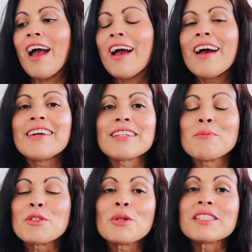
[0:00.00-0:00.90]
and
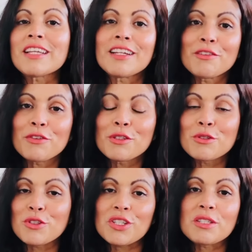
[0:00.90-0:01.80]
I'm so excited for
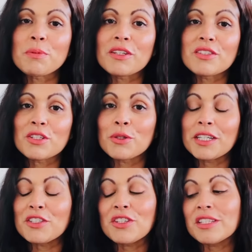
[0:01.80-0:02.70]
those jeans because they're
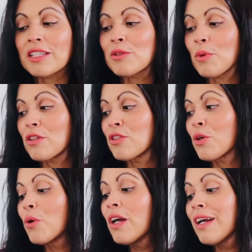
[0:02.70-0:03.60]
great jeans as well.
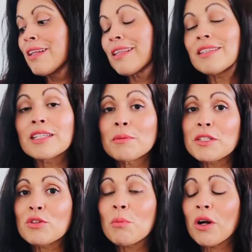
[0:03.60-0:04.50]
So that's going to
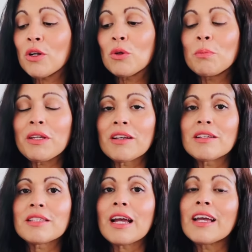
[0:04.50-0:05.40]
be tomorrow
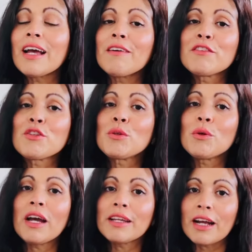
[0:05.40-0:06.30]
because I have
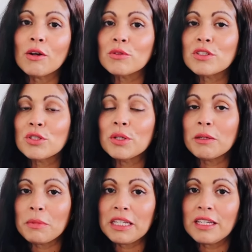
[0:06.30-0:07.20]
to head out to a
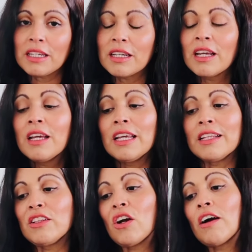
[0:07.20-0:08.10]
meeting
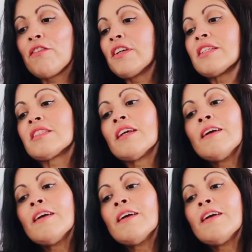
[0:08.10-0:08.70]
in the office.